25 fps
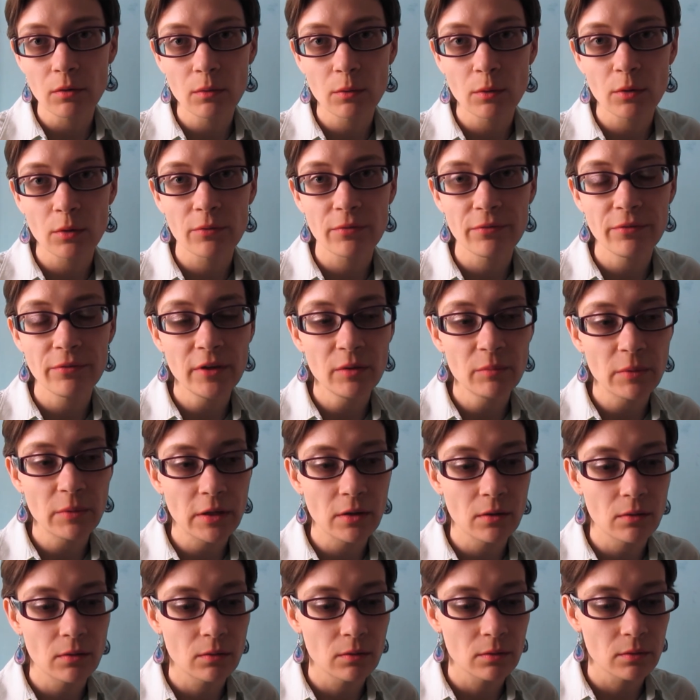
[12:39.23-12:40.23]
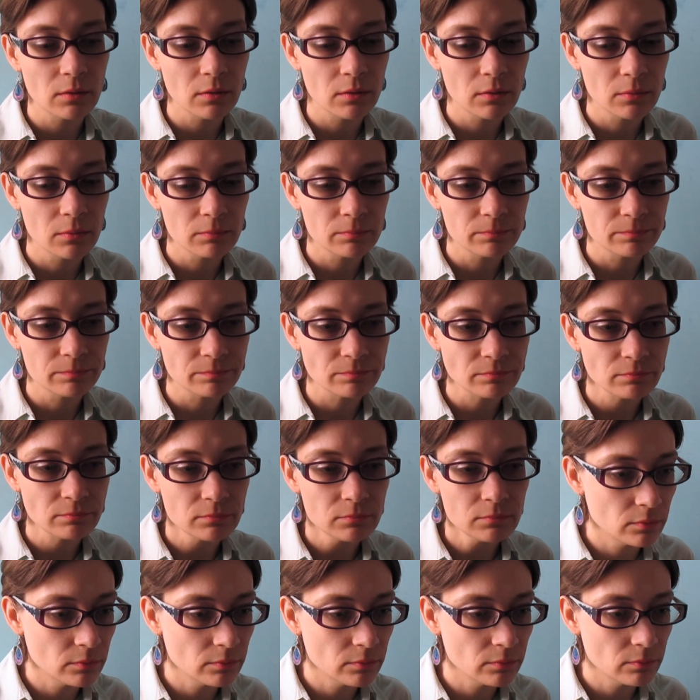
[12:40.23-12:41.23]
or a female or
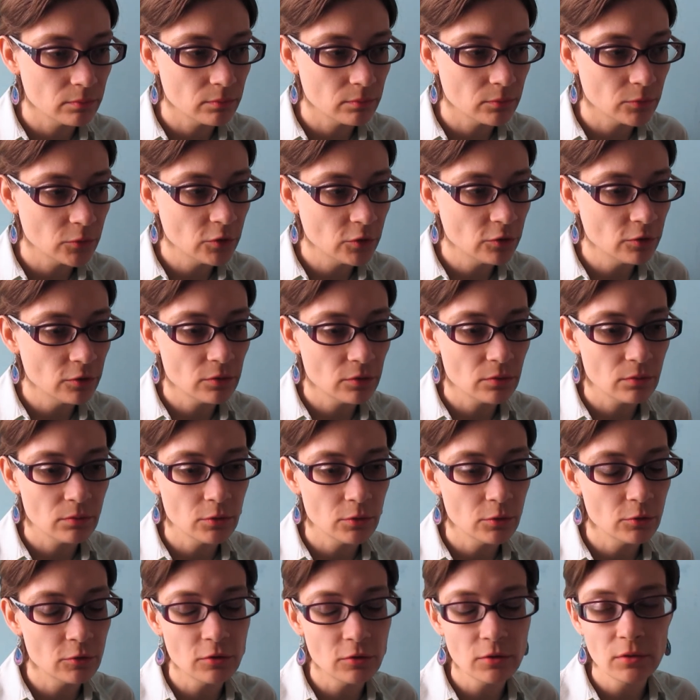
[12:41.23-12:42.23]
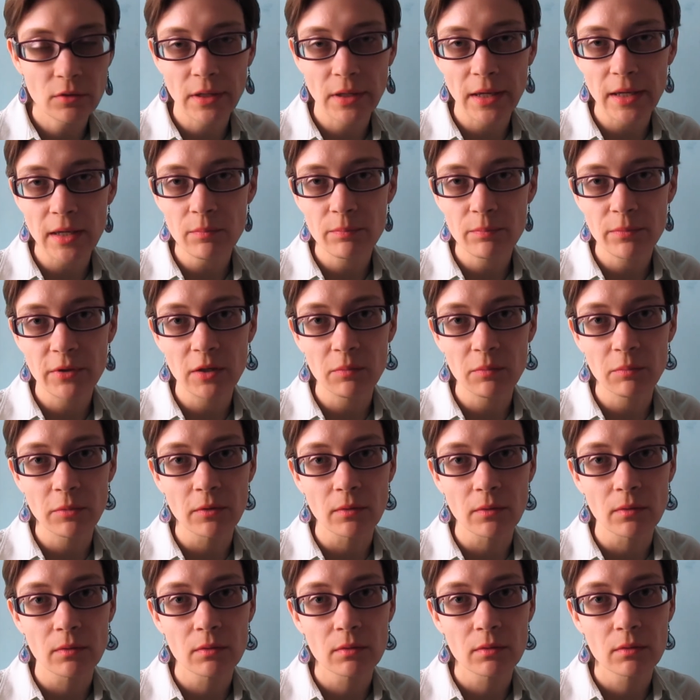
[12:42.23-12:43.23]
you just you shouldn't hate people.